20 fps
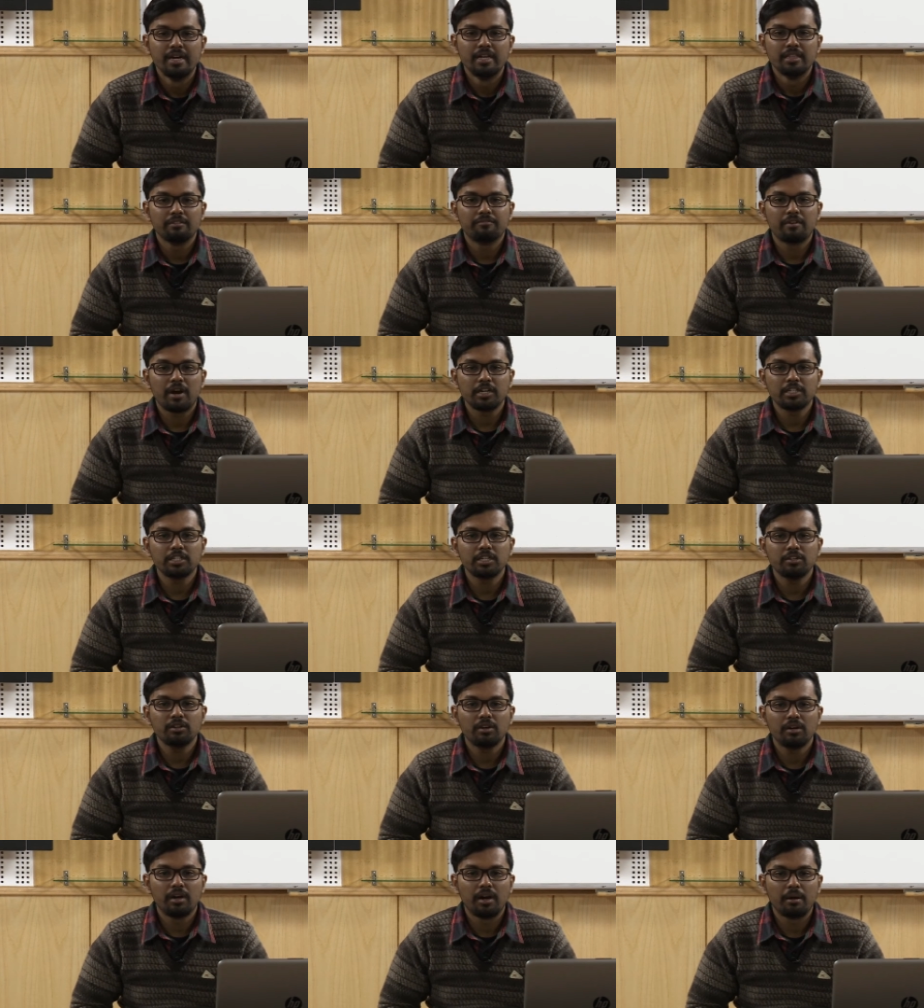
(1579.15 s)
The
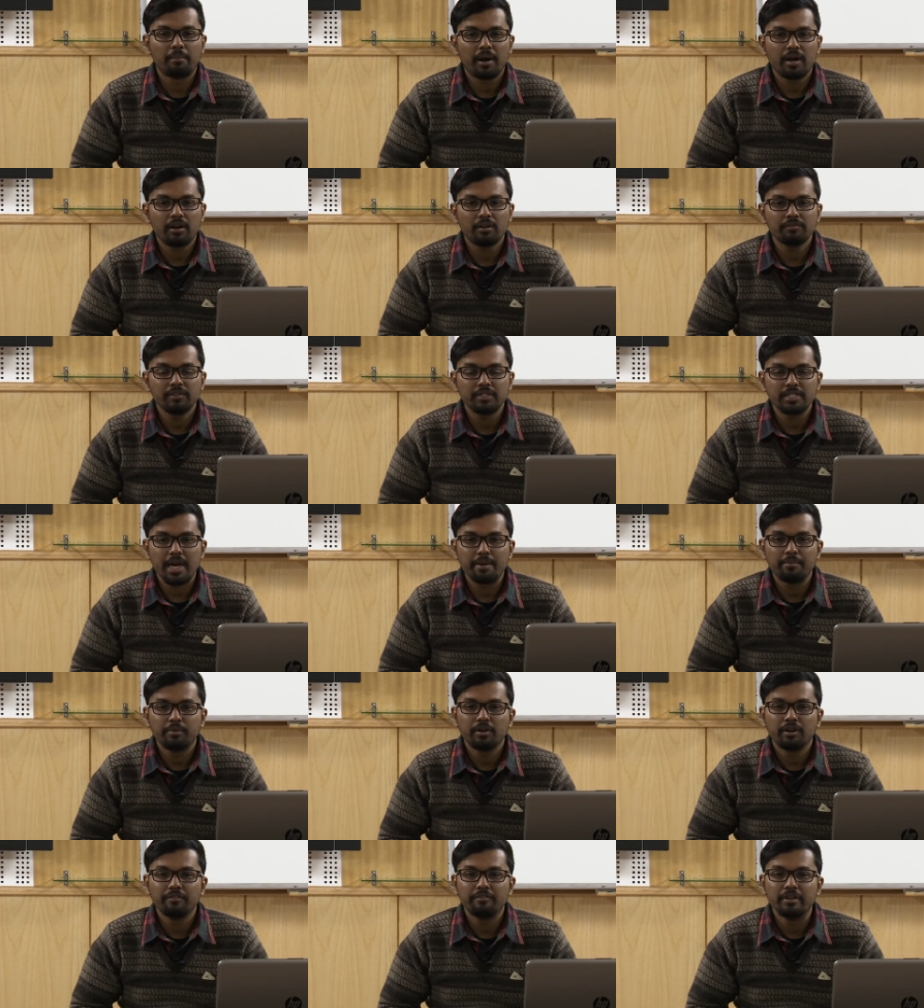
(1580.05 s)
functional part of the
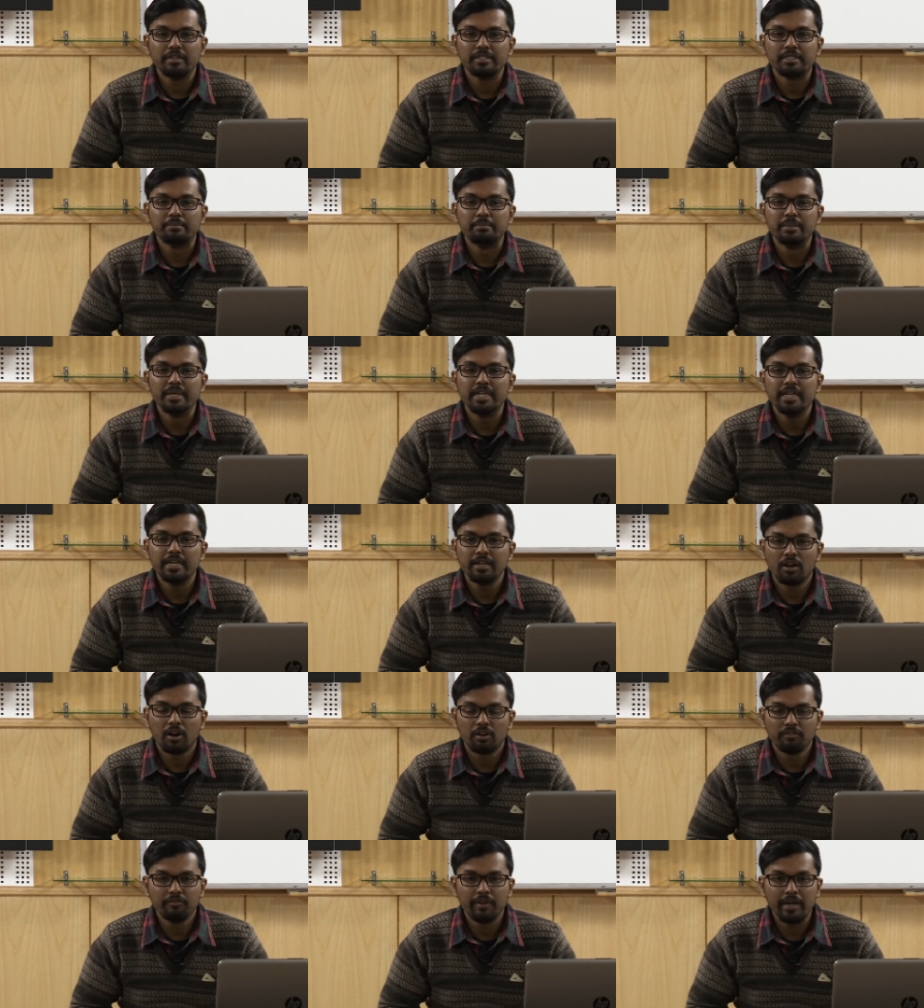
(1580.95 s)
typography is meaning,
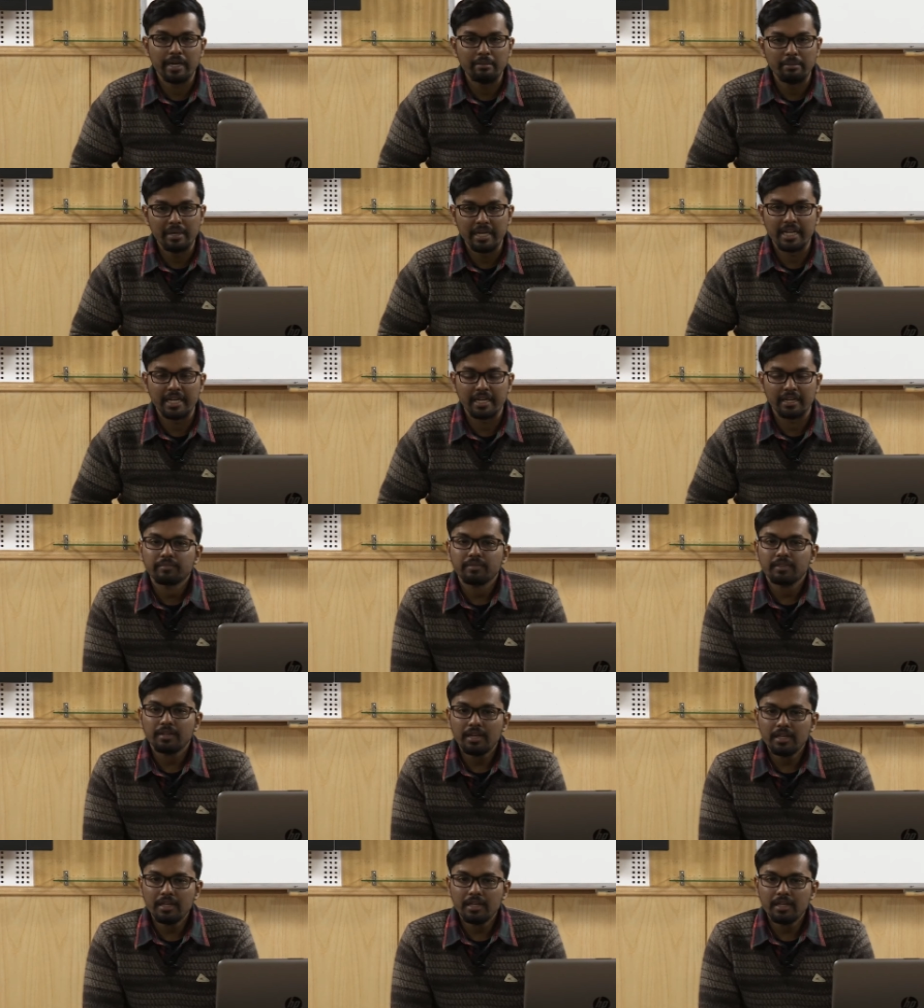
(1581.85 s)
conveying meaning.